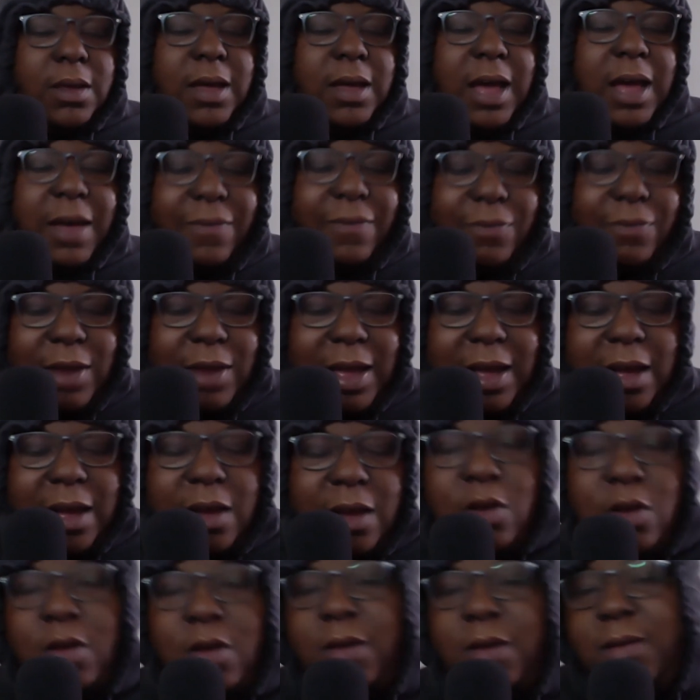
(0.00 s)
I feel like a
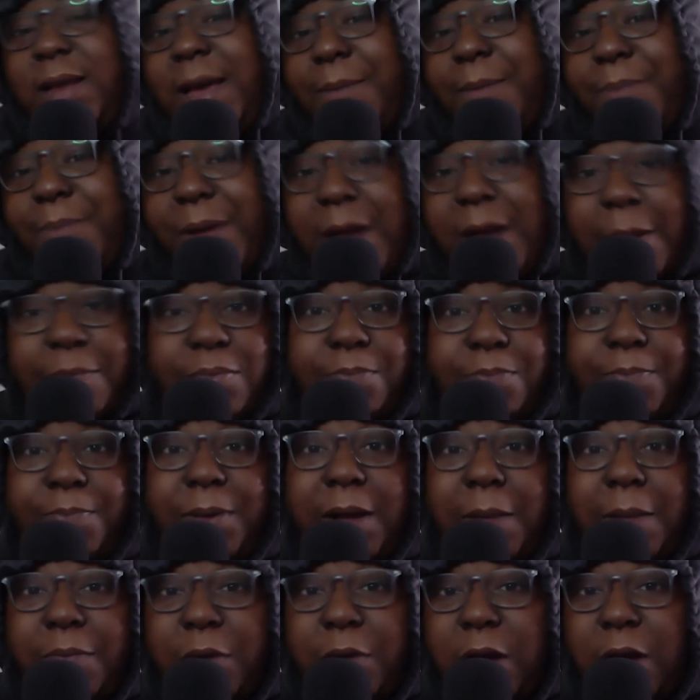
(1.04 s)
lot. Like big up
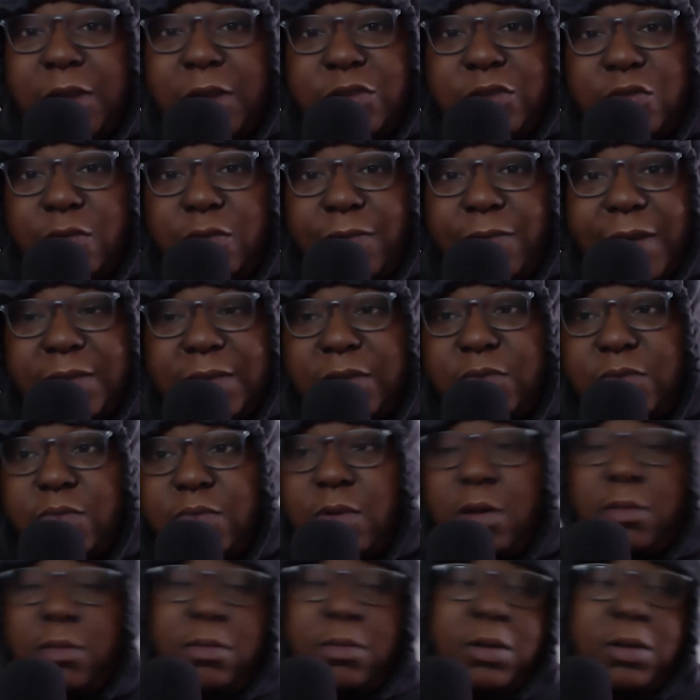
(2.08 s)
the Arsenal fans as well,